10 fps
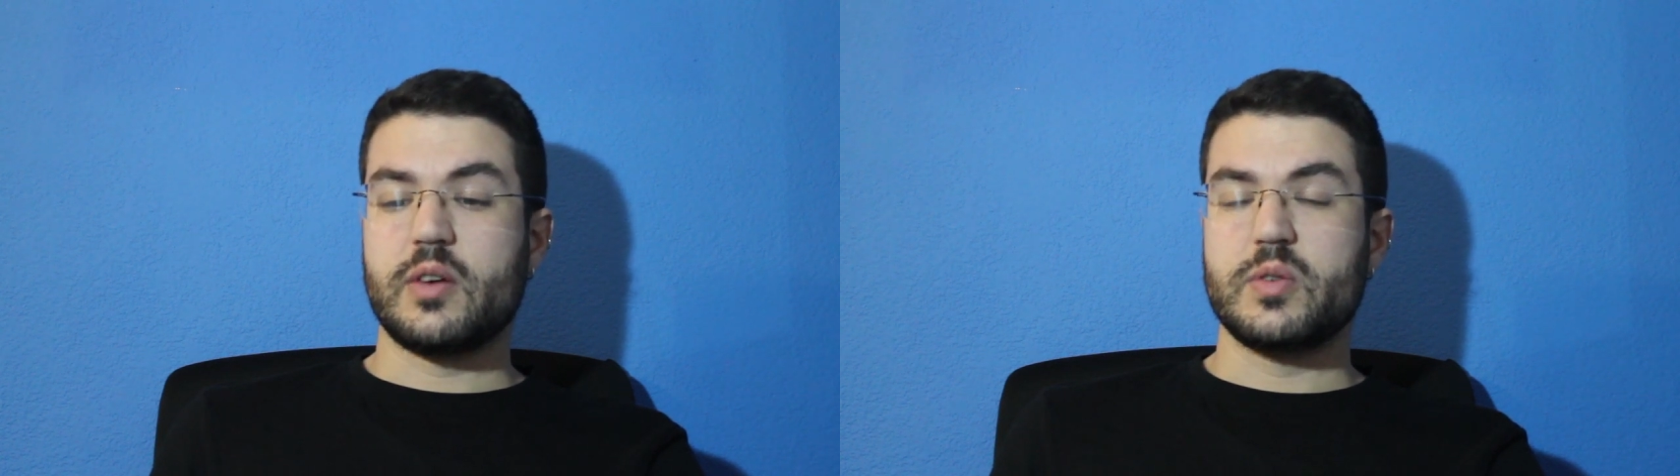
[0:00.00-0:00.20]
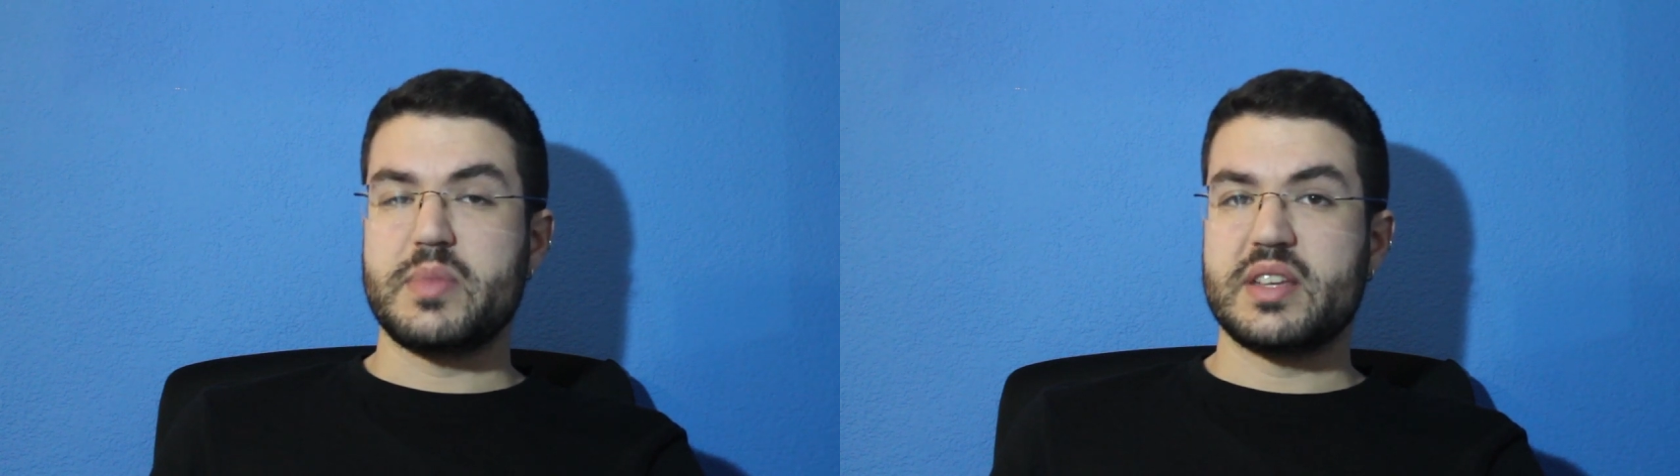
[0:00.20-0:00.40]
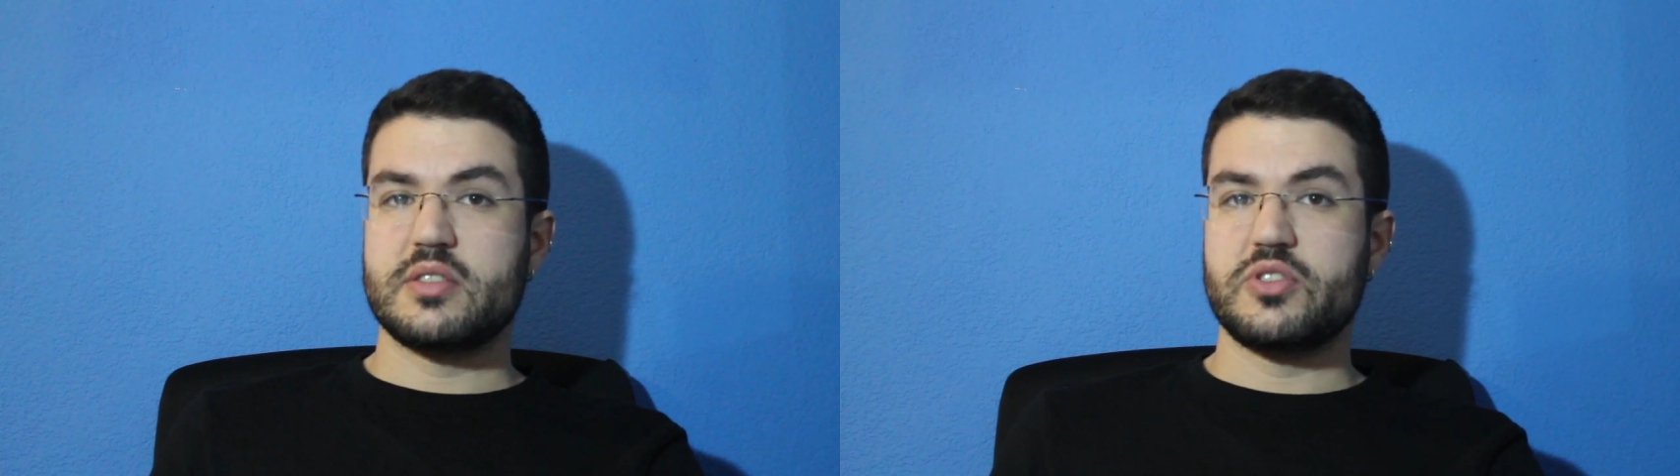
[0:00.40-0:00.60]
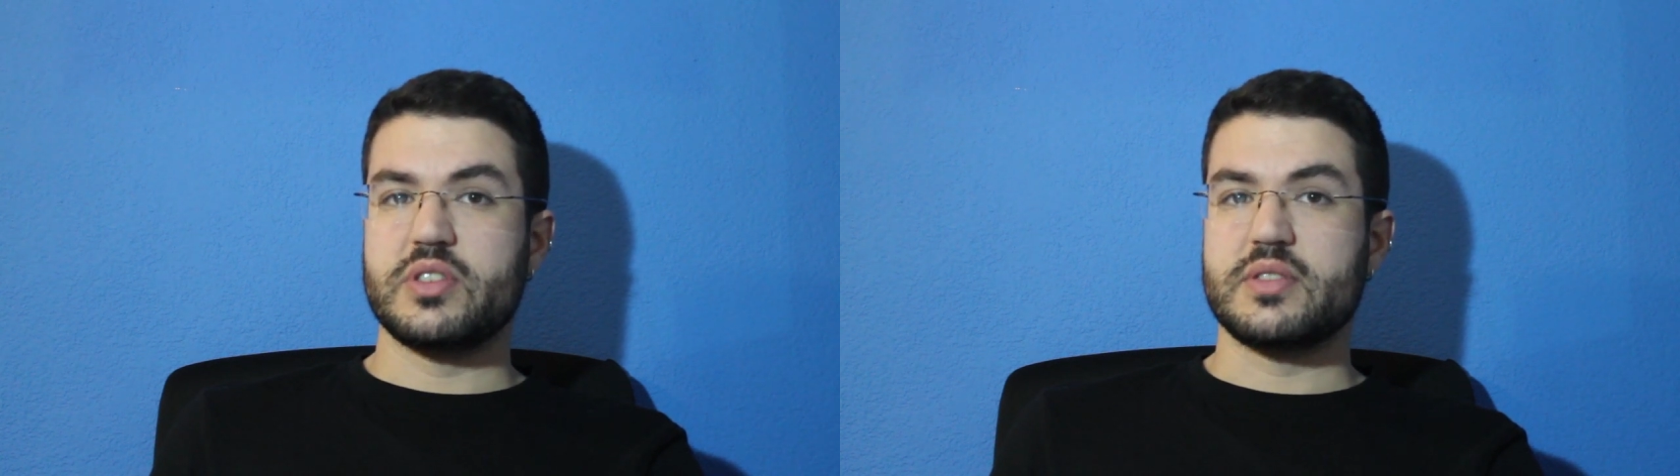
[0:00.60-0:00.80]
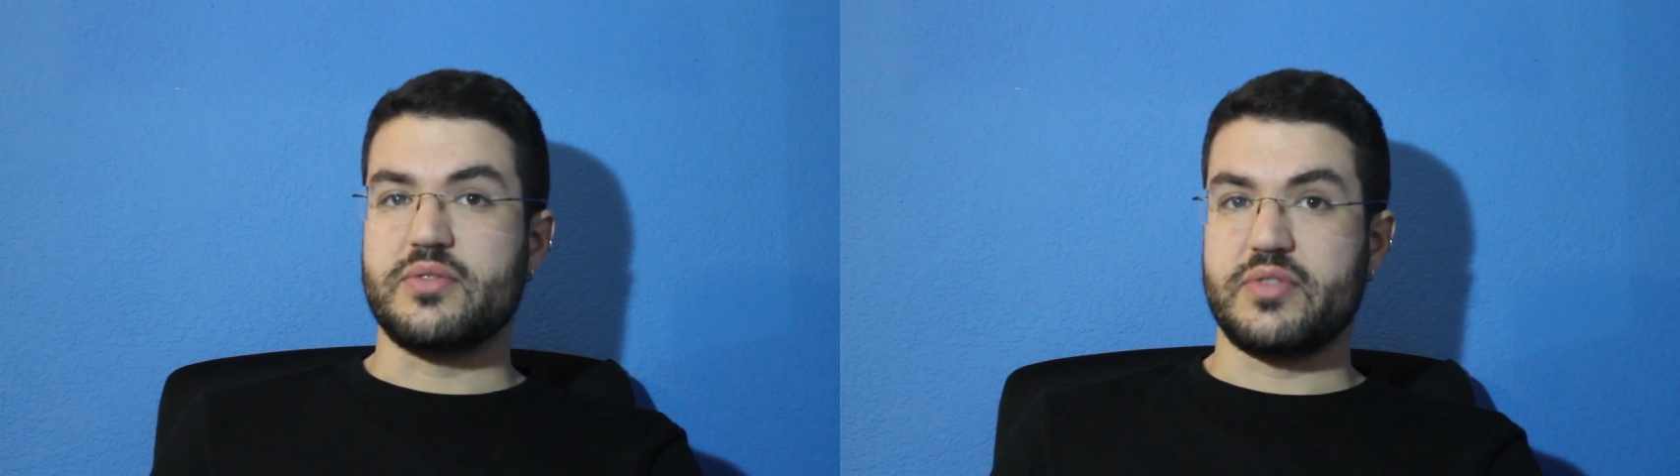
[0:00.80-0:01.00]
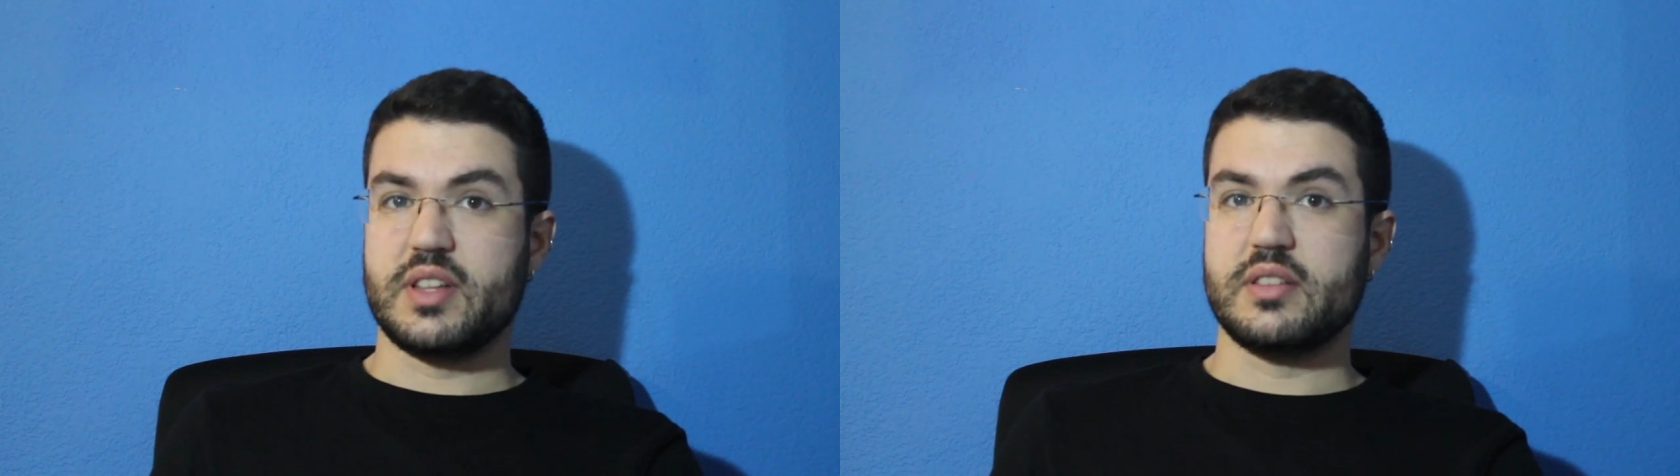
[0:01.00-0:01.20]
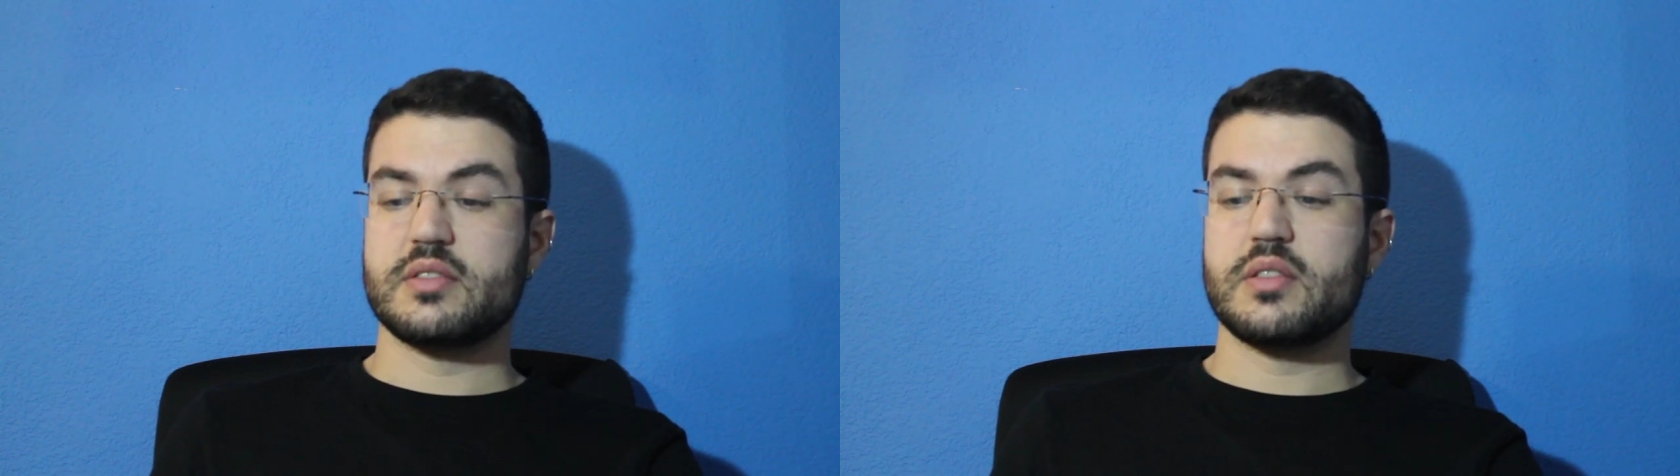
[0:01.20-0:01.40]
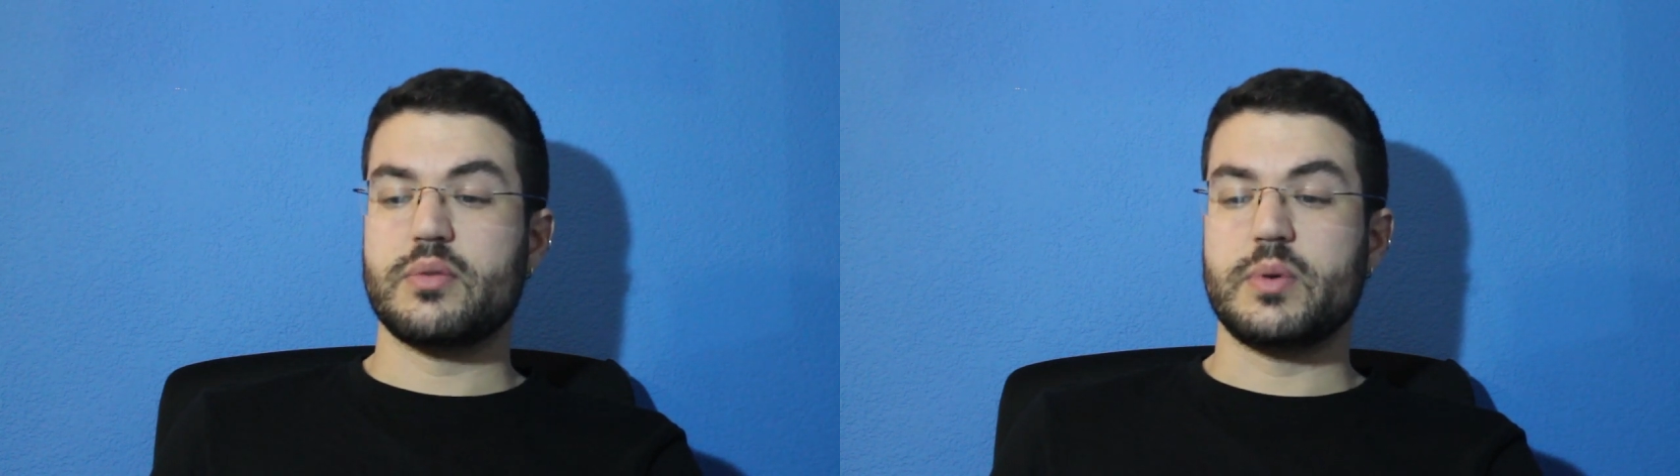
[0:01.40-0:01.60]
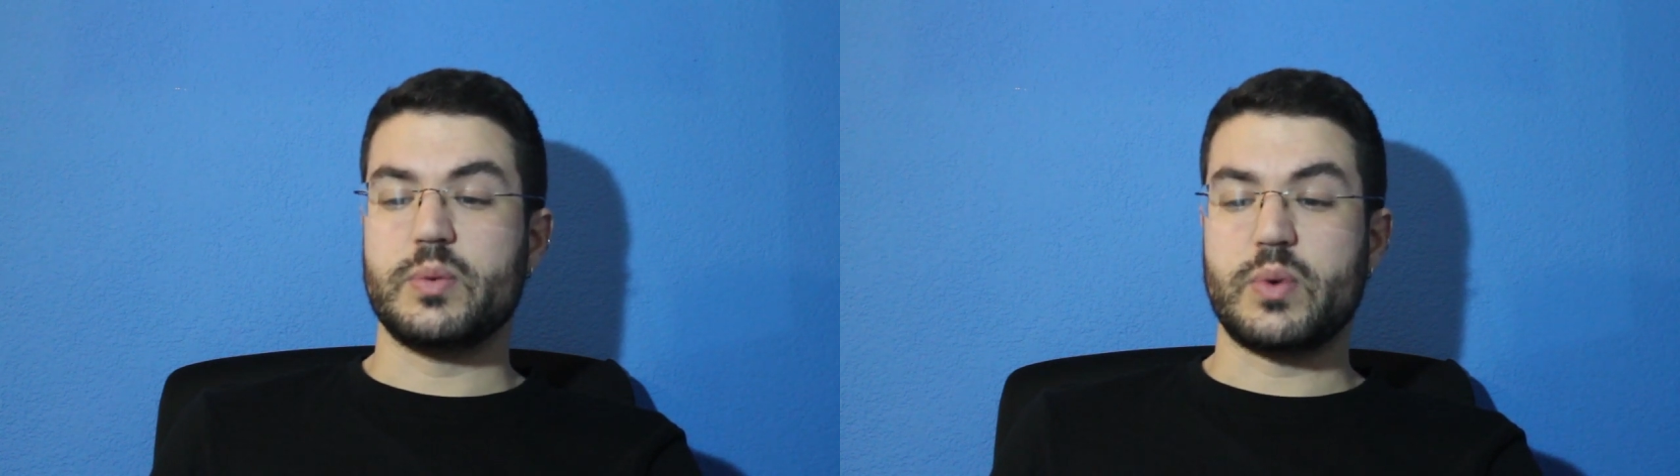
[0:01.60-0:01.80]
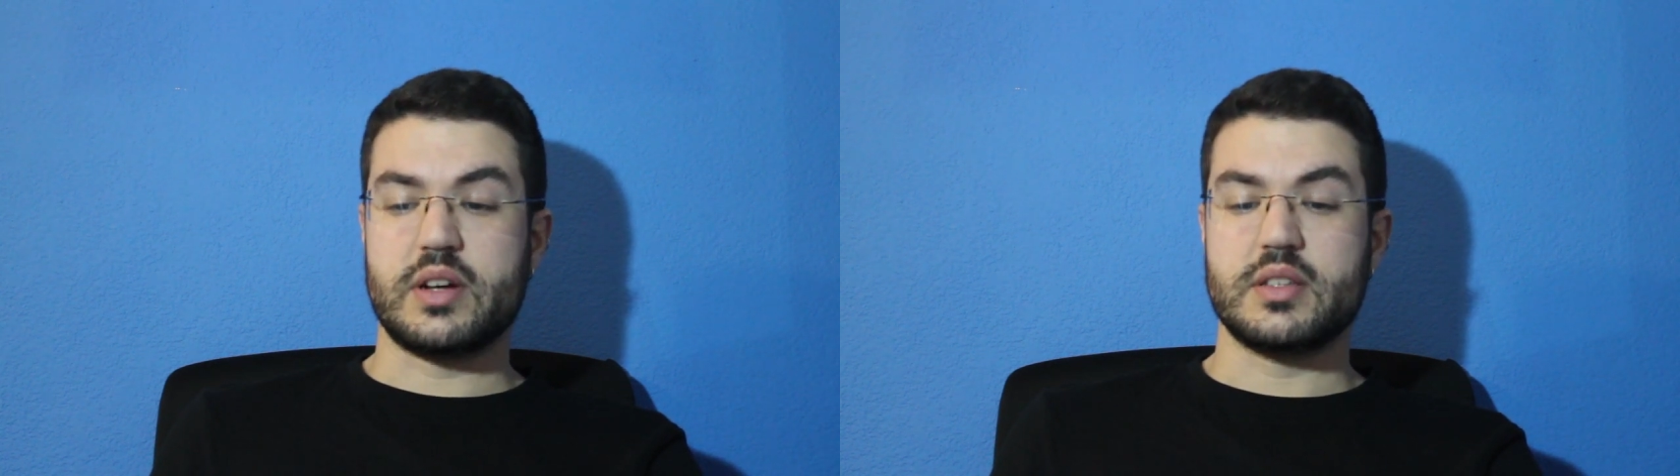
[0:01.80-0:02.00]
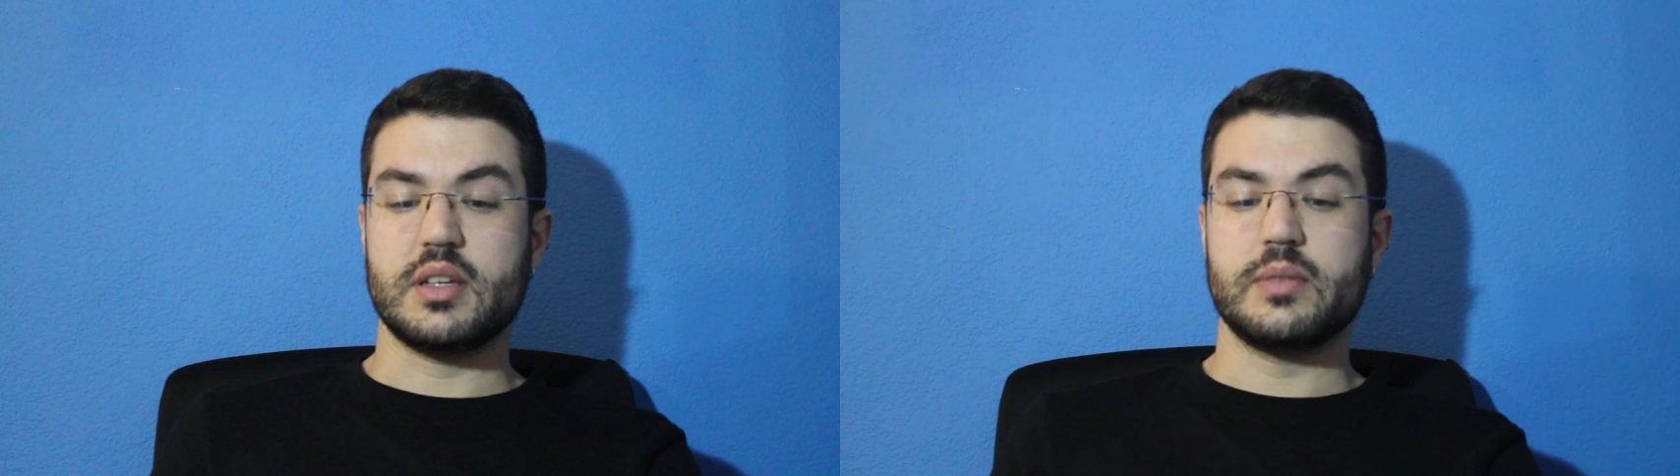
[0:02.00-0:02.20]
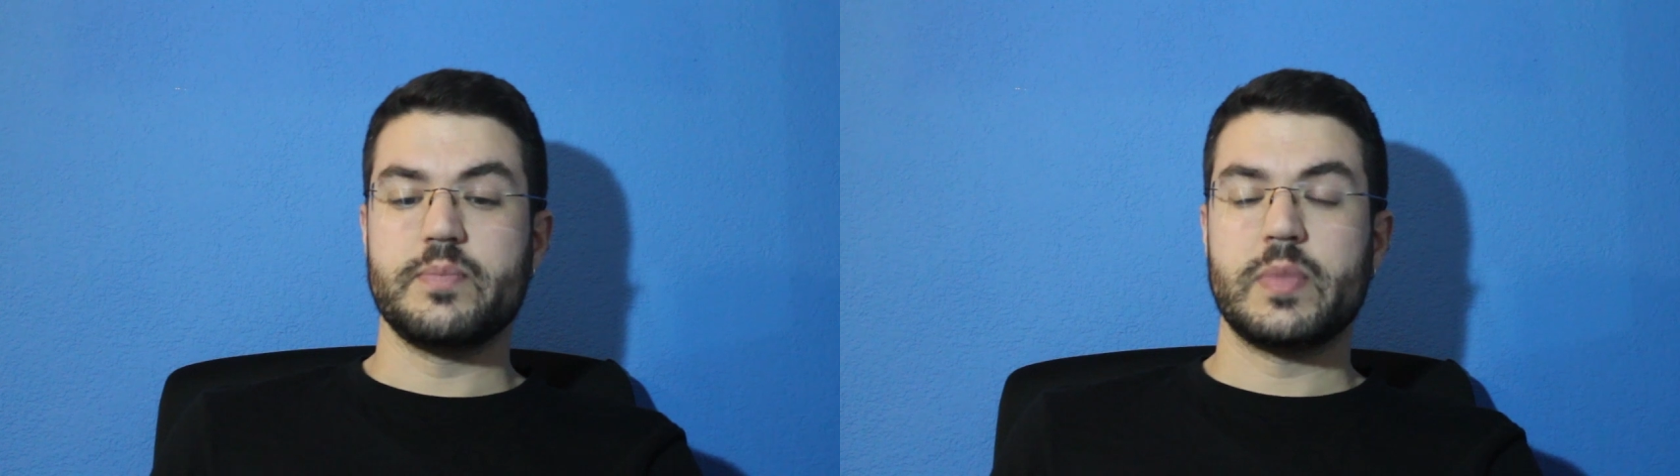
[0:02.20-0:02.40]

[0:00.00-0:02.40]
our messages and feelings through writing.